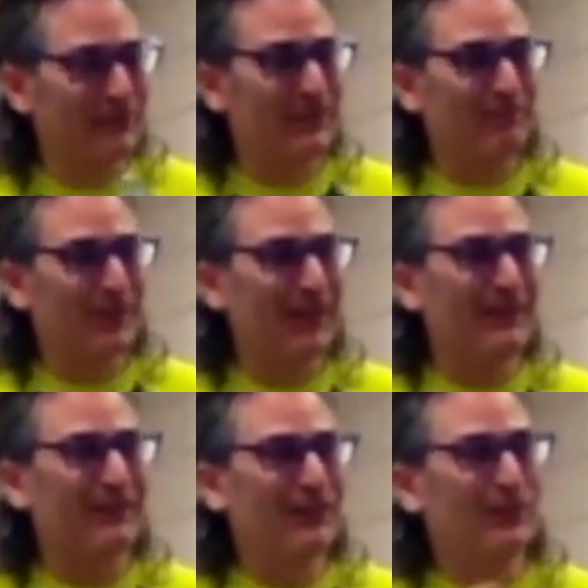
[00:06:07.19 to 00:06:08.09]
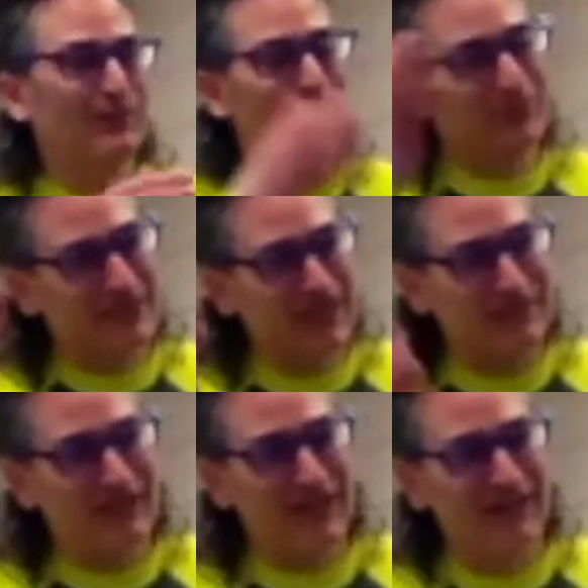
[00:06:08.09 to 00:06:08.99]
reapply it. You go in the pool 10
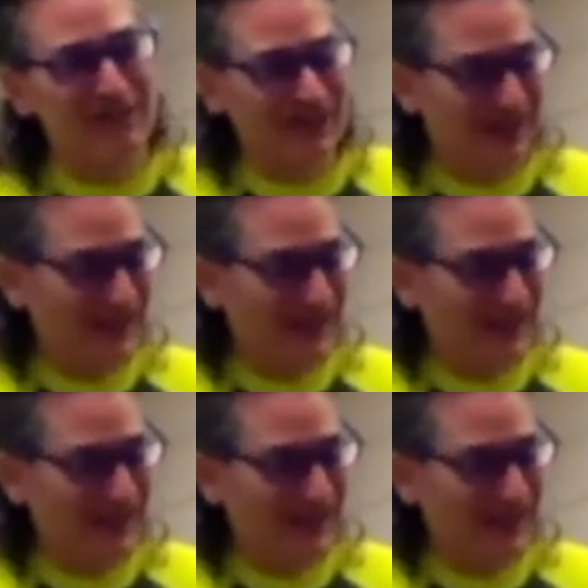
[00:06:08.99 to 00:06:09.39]
times.